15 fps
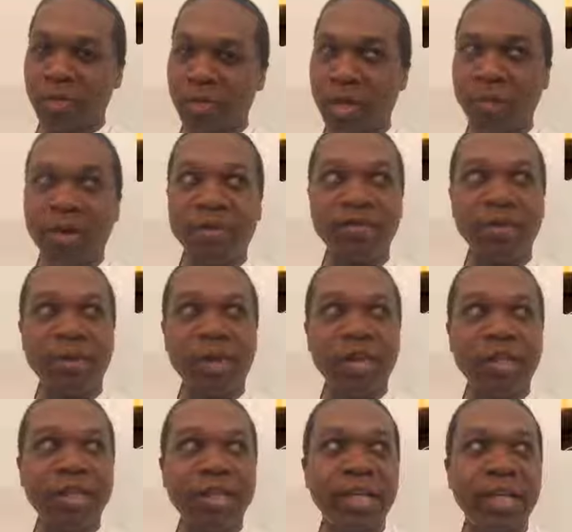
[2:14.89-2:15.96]
so they have
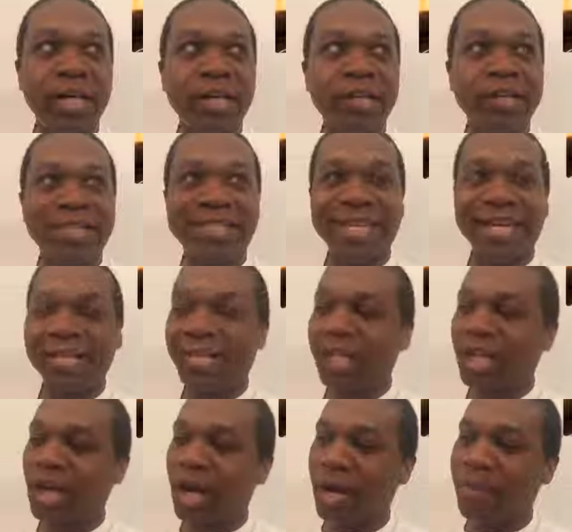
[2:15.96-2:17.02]
some
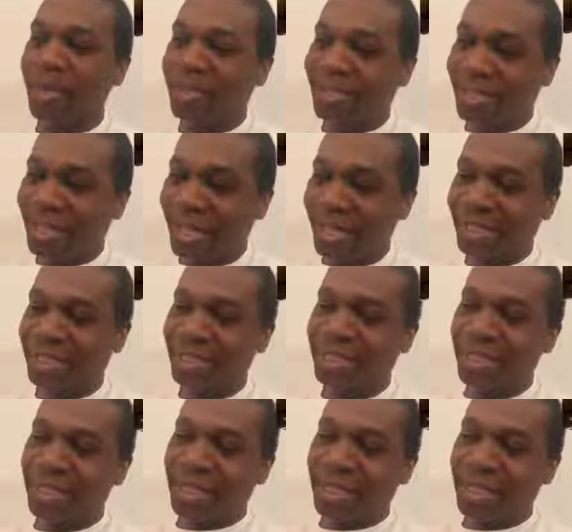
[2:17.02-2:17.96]
understanding. Carbon tax,